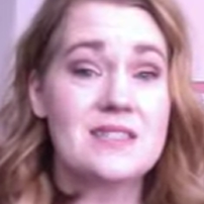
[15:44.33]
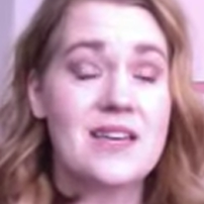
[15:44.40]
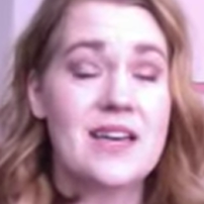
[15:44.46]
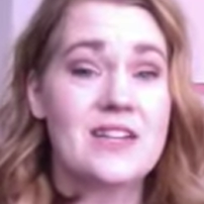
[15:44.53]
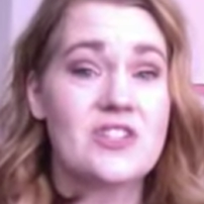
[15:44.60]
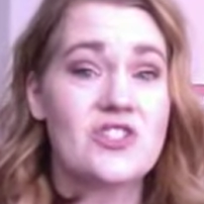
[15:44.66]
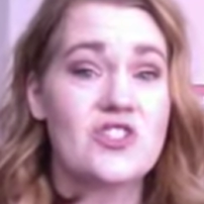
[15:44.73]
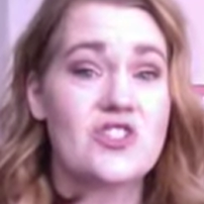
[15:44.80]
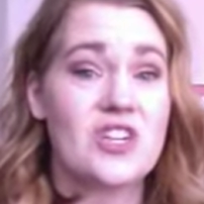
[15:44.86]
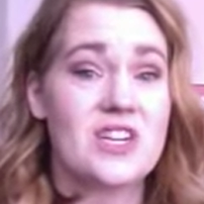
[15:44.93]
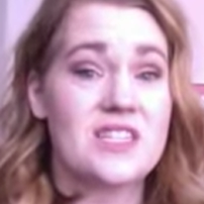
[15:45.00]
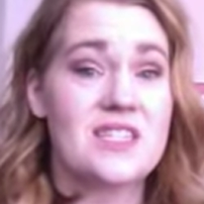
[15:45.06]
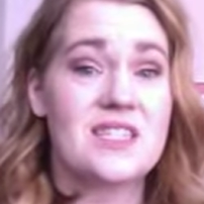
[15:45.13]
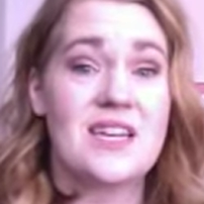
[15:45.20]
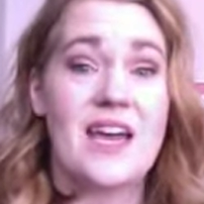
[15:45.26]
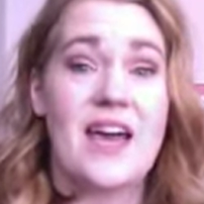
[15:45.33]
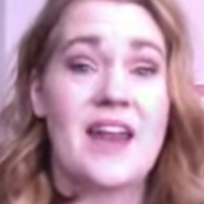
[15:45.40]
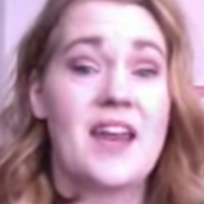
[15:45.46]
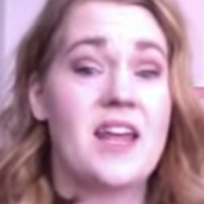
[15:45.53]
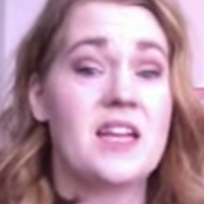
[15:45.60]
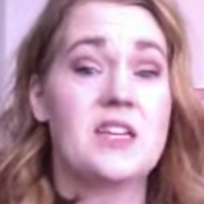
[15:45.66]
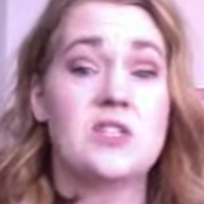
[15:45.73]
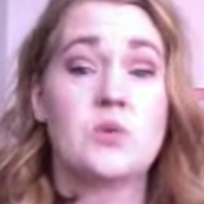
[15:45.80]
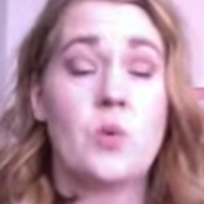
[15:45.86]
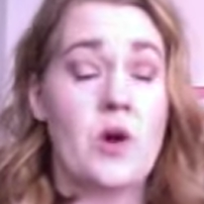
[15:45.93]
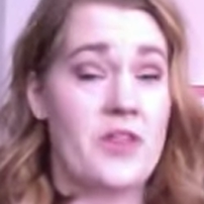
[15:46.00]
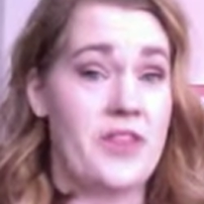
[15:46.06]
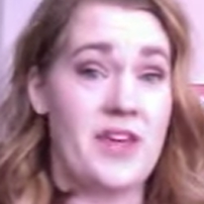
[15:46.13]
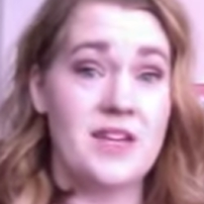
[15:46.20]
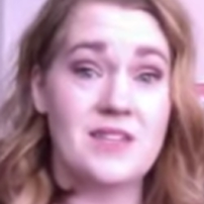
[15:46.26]
It's just, and it is
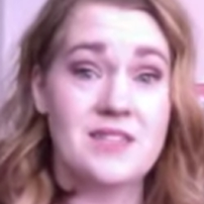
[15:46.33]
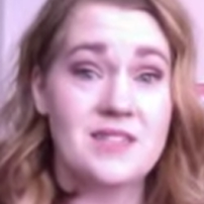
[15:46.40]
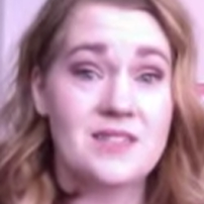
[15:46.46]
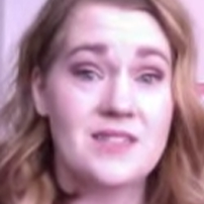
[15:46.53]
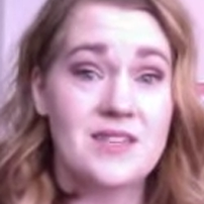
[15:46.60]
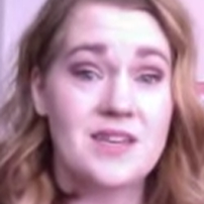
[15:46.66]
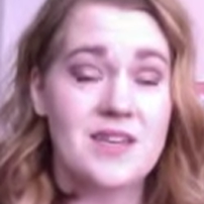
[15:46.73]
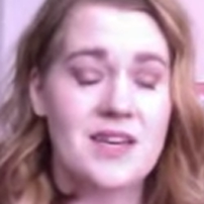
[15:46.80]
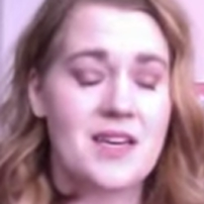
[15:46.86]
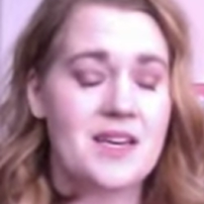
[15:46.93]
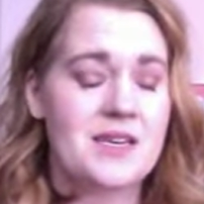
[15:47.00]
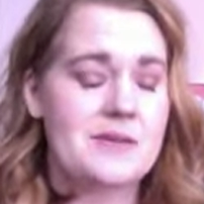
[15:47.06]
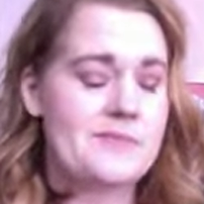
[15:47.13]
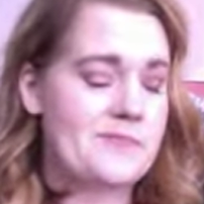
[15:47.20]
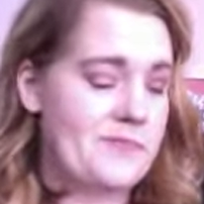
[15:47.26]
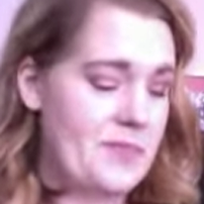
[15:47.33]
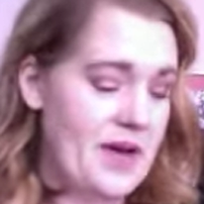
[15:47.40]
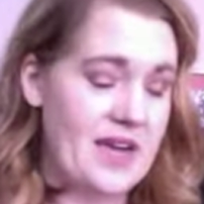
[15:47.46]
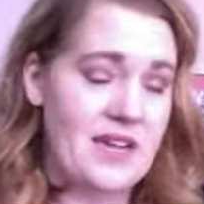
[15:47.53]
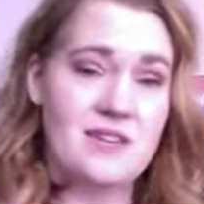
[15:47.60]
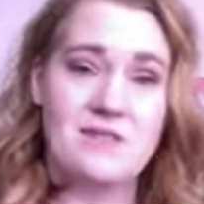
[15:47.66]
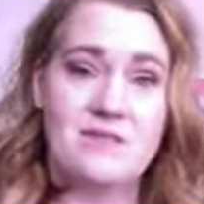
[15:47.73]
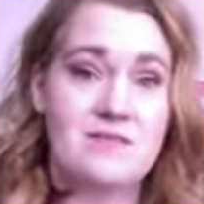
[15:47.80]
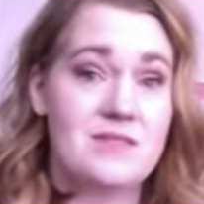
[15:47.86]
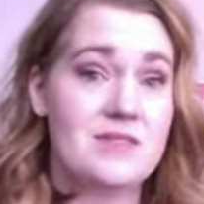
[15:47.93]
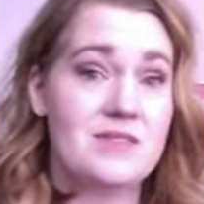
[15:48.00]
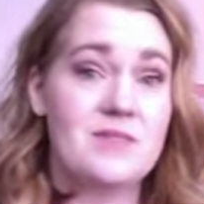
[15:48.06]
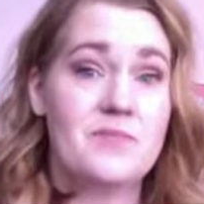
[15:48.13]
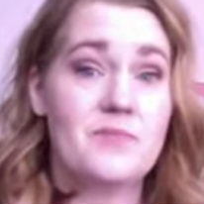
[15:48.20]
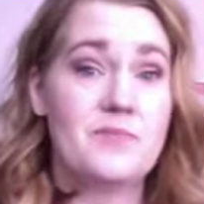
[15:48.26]
worth it, but
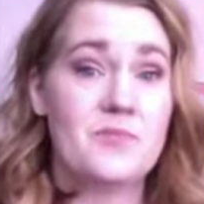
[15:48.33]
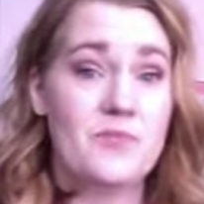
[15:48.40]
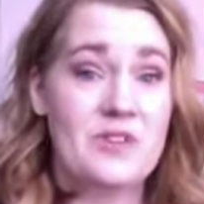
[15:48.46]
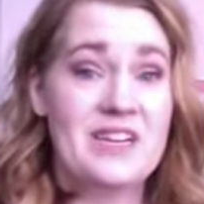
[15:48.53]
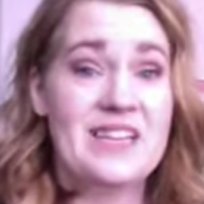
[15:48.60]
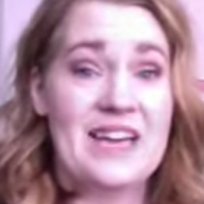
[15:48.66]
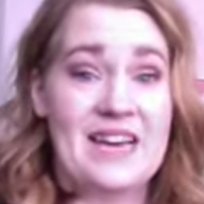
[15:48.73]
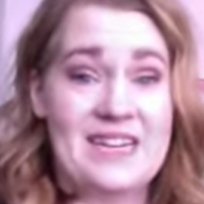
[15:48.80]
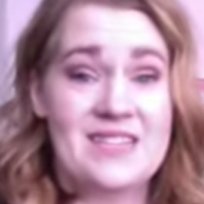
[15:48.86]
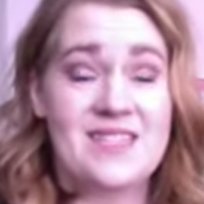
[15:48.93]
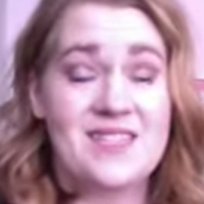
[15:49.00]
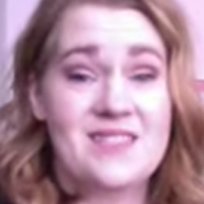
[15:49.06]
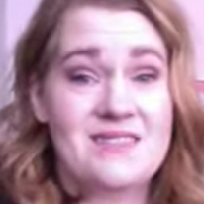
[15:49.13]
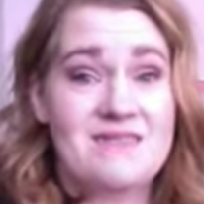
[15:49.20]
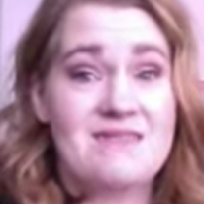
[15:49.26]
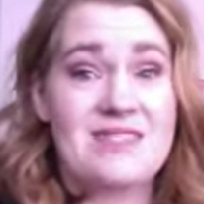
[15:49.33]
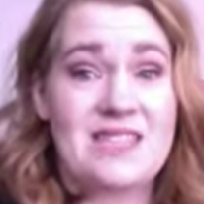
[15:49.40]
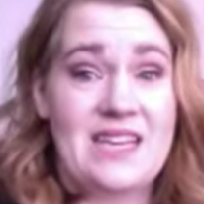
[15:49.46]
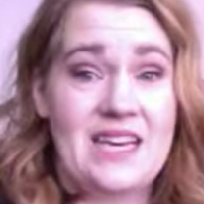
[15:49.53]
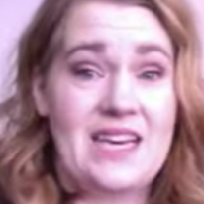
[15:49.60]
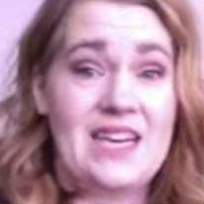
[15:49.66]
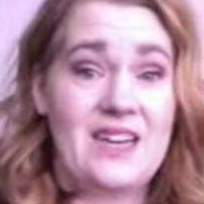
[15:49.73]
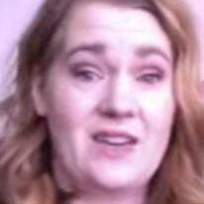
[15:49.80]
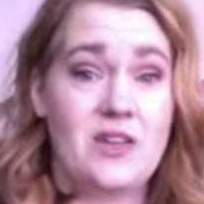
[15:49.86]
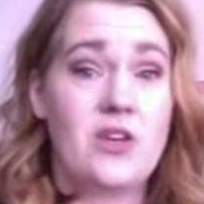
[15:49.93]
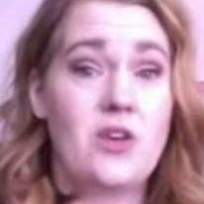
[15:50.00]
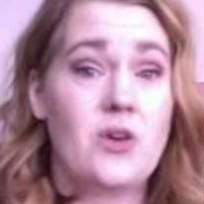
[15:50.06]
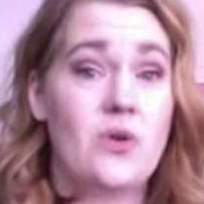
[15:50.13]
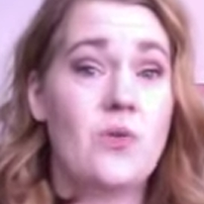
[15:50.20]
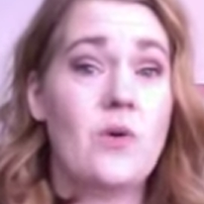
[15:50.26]
realize that
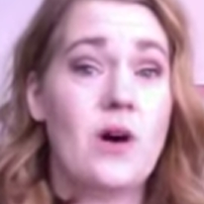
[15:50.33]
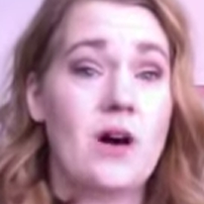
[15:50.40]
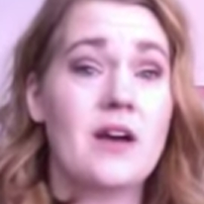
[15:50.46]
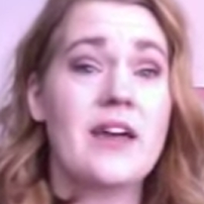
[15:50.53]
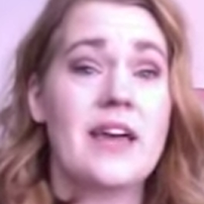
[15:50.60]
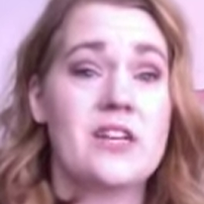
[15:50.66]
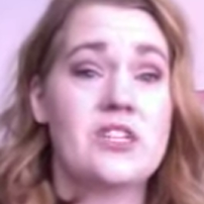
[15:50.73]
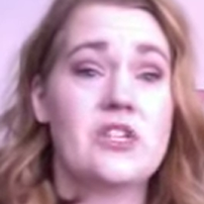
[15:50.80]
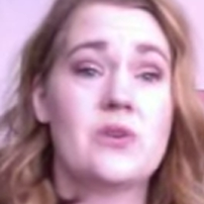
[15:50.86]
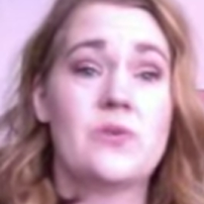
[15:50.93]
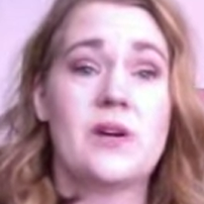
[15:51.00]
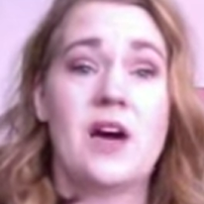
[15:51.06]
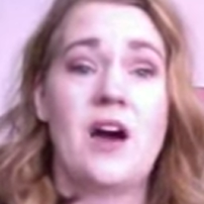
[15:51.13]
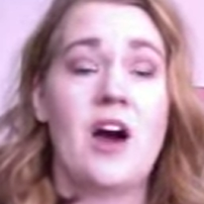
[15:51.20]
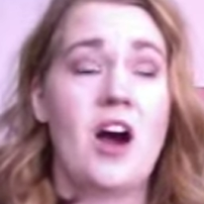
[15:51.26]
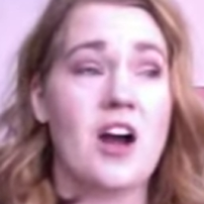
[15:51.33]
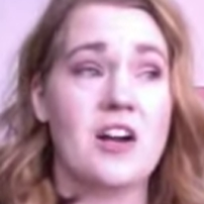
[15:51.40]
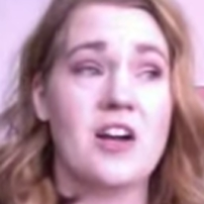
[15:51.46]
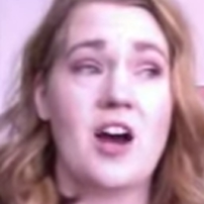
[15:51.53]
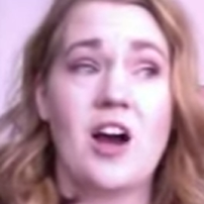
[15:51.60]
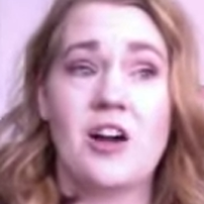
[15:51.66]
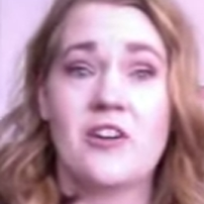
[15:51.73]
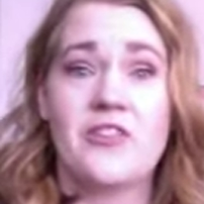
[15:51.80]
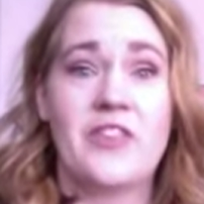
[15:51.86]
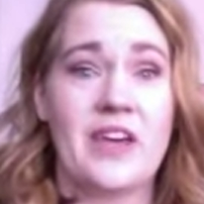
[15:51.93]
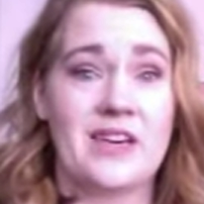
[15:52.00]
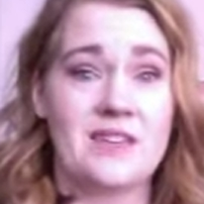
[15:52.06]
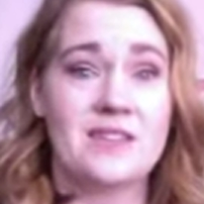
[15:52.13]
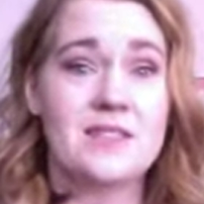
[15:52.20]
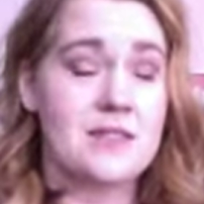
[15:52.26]
you can do hard
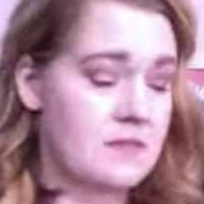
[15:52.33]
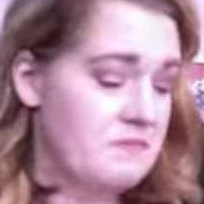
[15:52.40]
things.